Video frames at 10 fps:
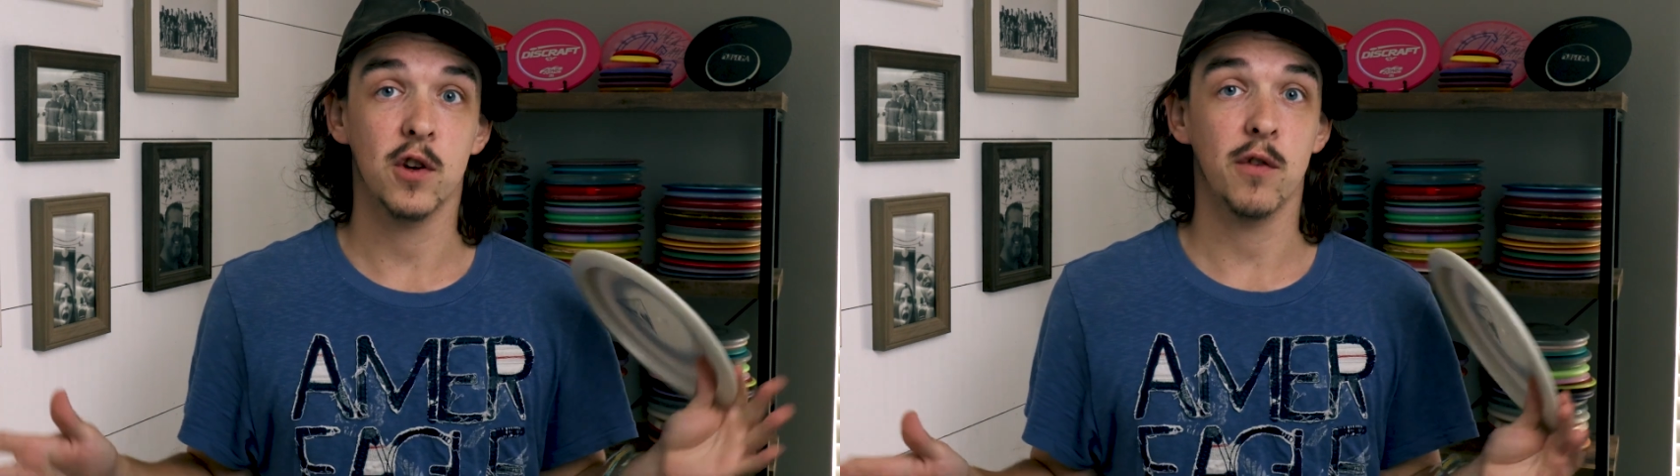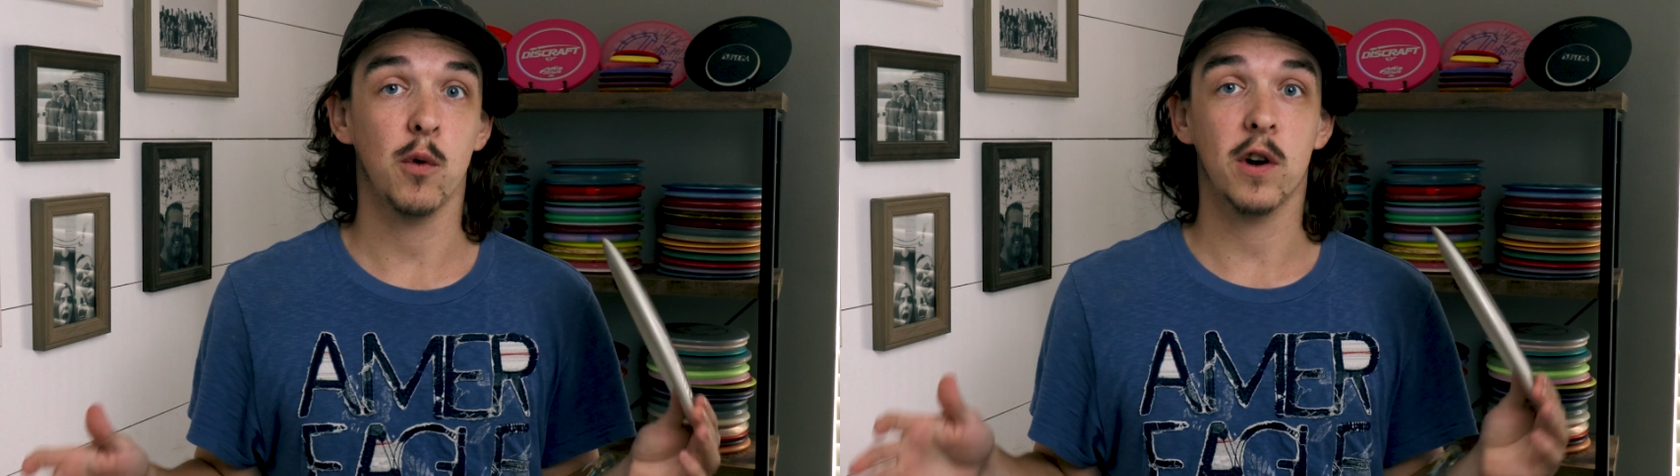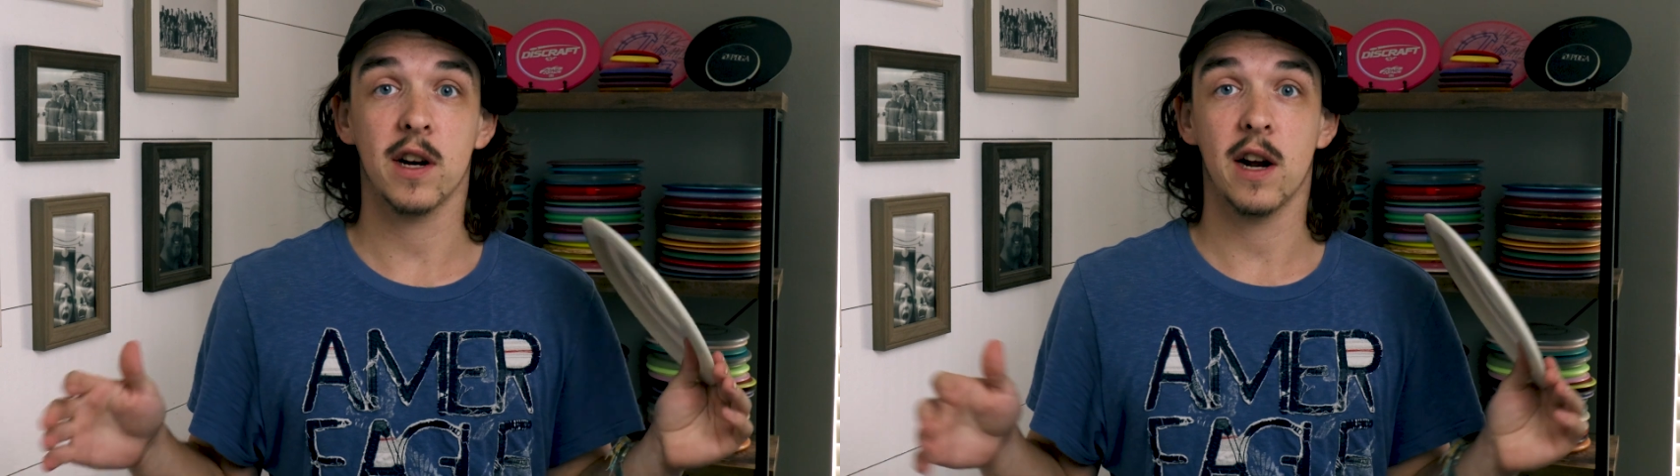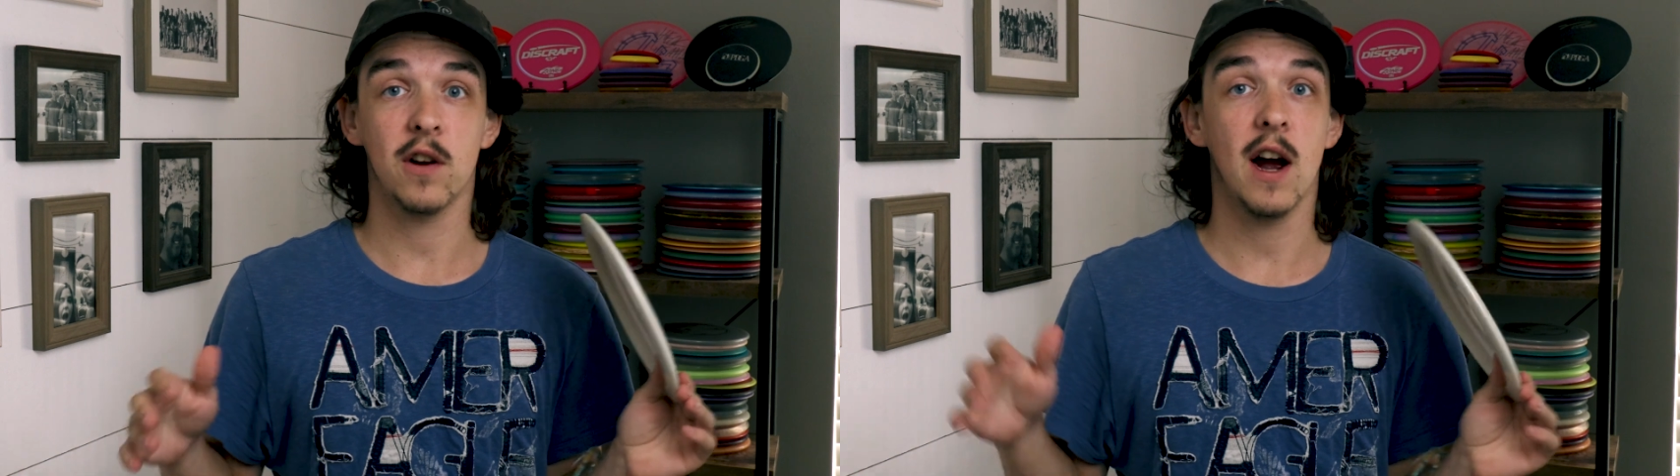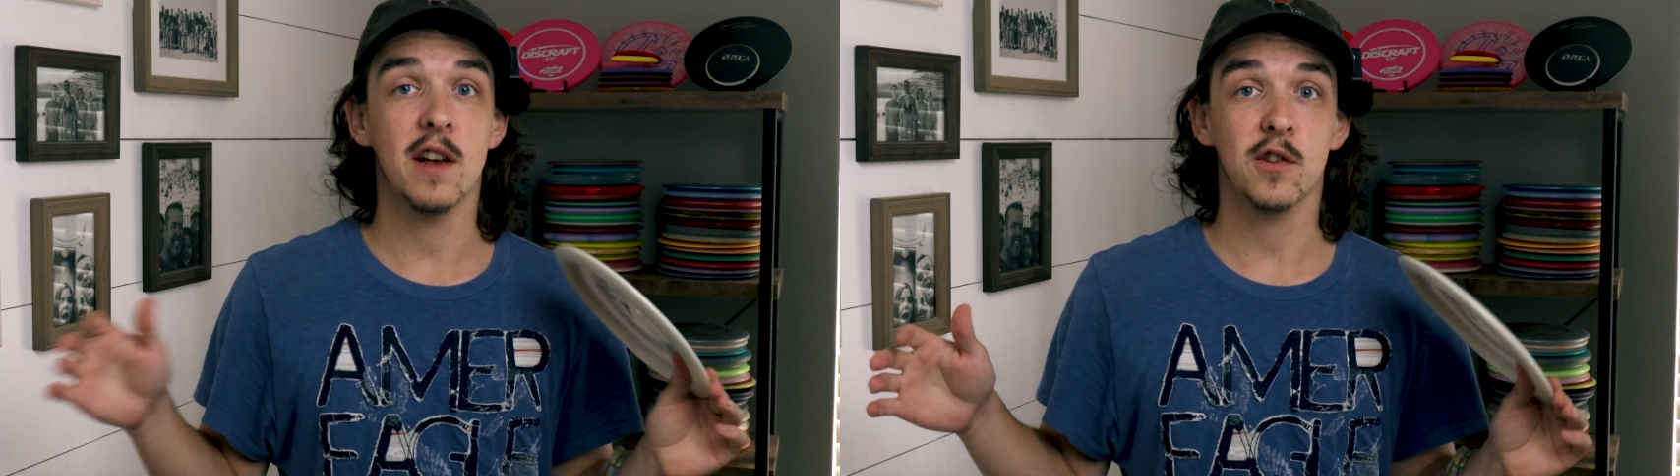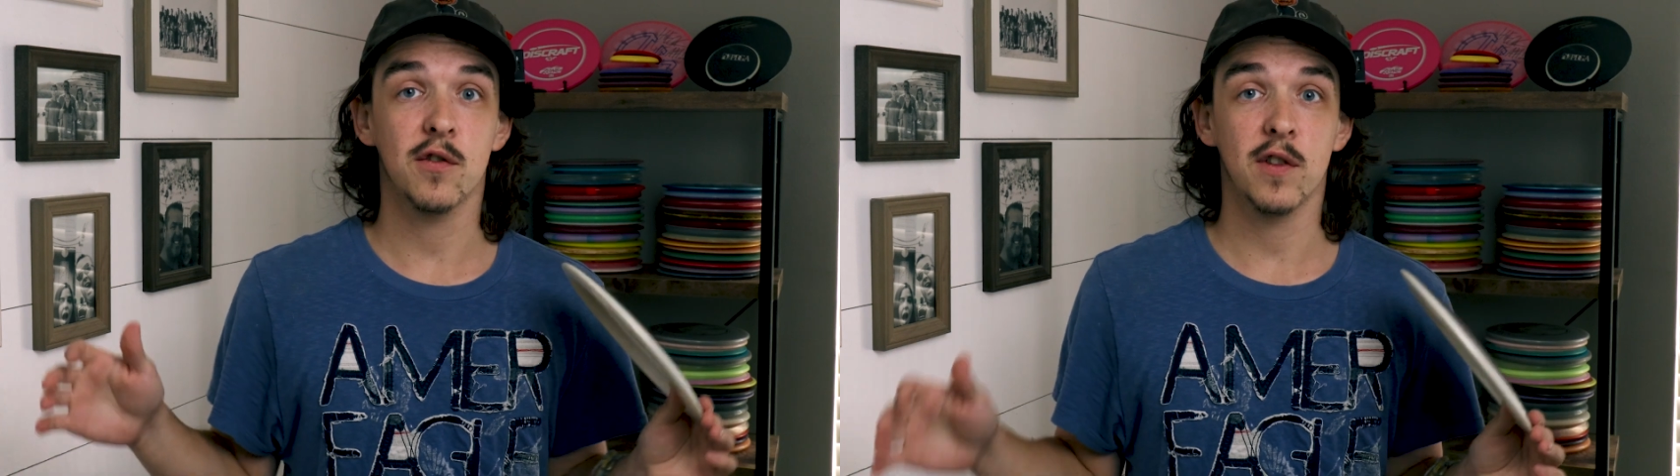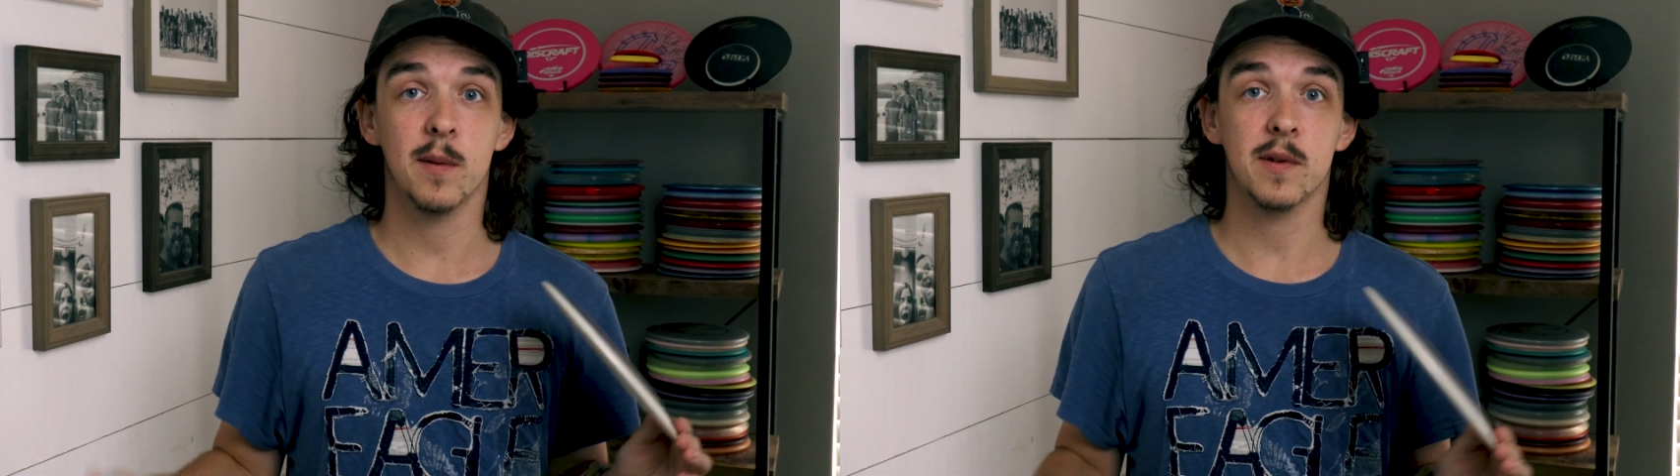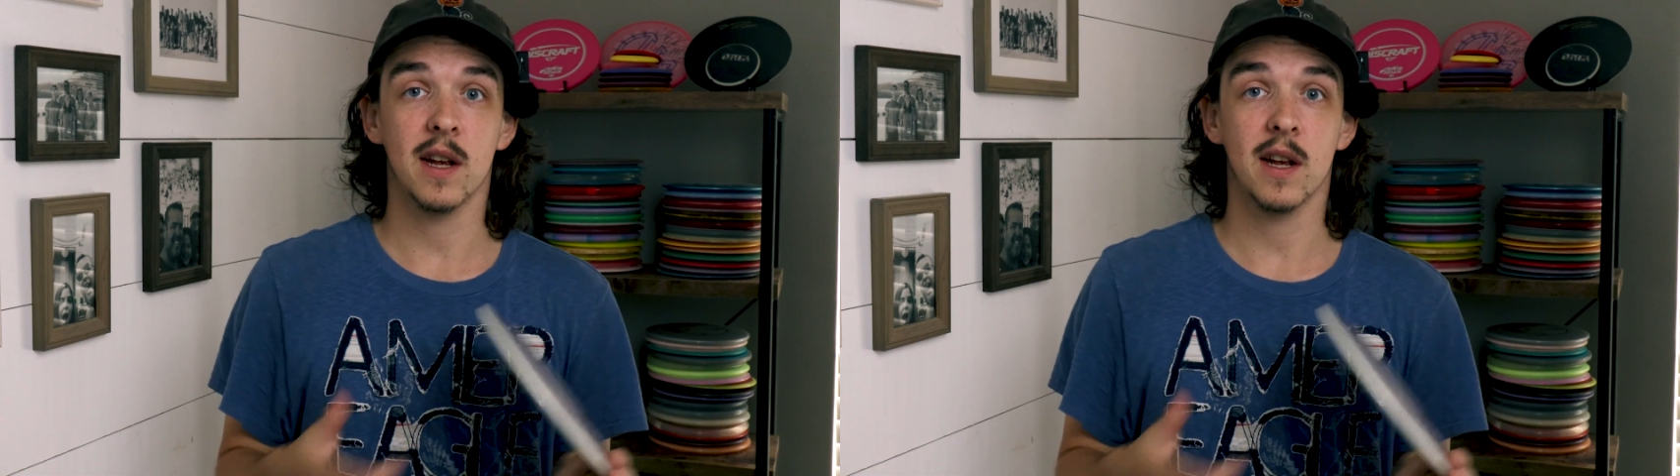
So if you're working on your hyzer flips,